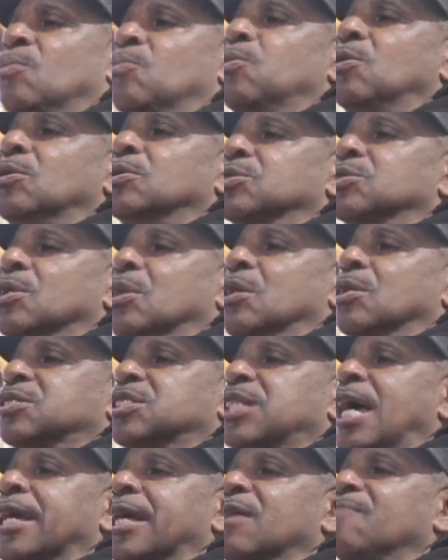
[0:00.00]
was uh,
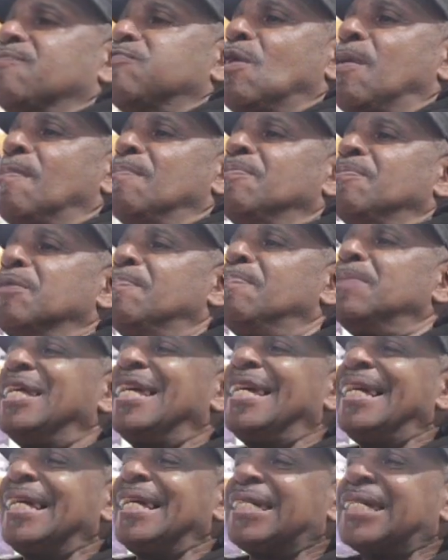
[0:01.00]
taken from the
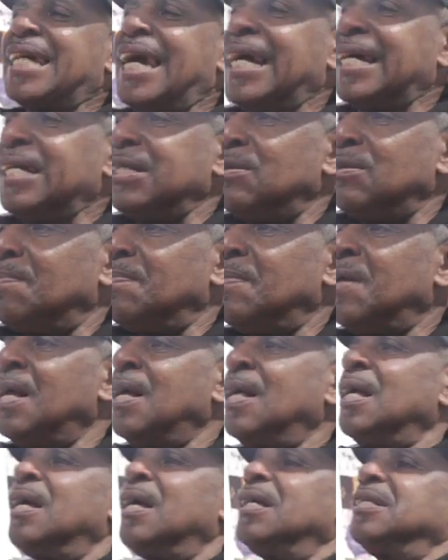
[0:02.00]
Benin Kingdom
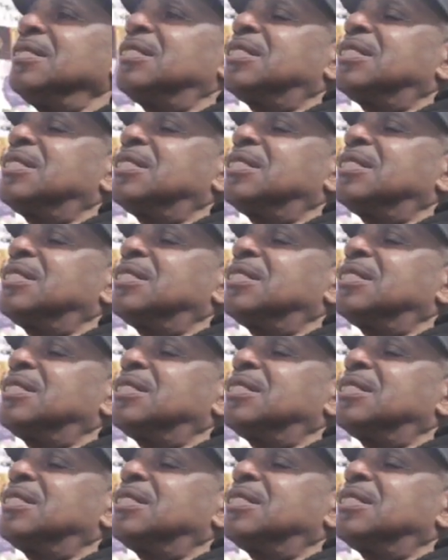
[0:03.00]
in